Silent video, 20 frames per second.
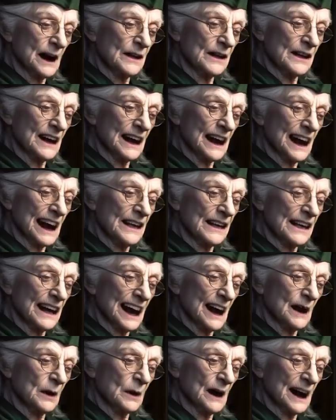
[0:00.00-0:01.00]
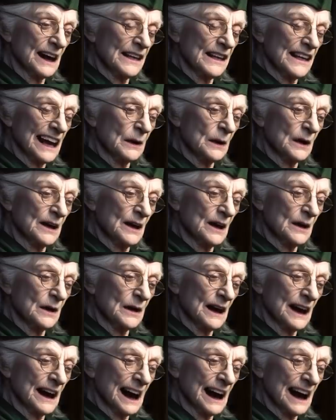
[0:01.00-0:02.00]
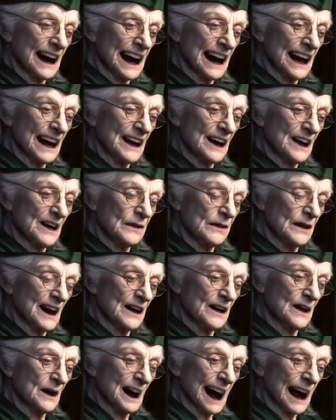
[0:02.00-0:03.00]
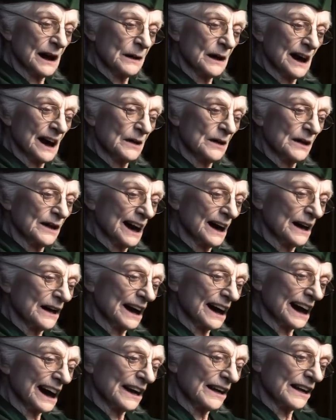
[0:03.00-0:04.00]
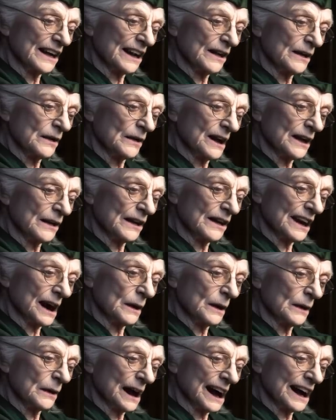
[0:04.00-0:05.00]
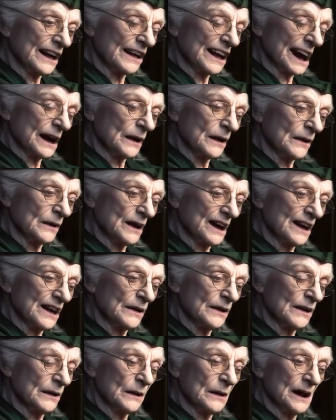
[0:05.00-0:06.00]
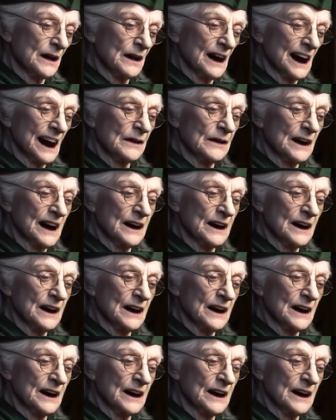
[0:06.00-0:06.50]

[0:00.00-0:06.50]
Potter, take Weasley with you. He looks far too happy over there, hitting front double bicep in front of the mirror of